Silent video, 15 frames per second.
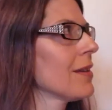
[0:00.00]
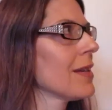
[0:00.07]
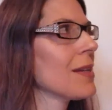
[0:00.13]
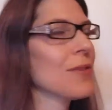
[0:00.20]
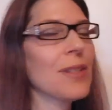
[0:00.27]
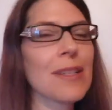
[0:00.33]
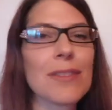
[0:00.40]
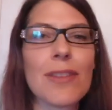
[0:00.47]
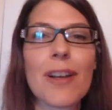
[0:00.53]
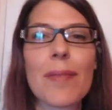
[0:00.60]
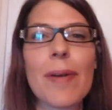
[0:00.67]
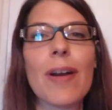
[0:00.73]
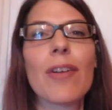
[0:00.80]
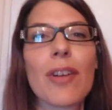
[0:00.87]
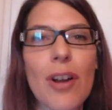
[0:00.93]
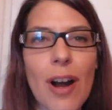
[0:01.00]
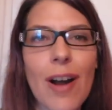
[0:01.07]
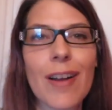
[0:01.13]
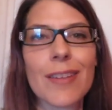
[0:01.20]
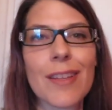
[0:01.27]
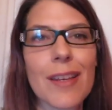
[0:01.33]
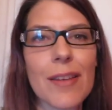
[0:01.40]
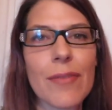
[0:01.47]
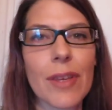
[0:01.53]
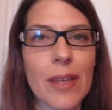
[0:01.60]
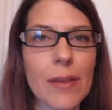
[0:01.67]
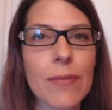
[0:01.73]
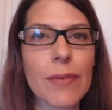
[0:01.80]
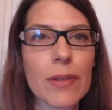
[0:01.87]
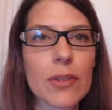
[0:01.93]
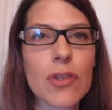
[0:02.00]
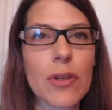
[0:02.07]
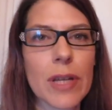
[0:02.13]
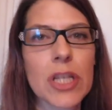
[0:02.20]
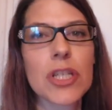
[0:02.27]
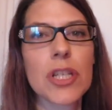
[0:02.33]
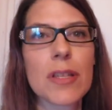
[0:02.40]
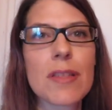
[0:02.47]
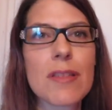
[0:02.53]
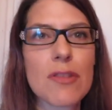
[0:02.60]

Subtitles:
Okay, so let's talk about cognitive infiltration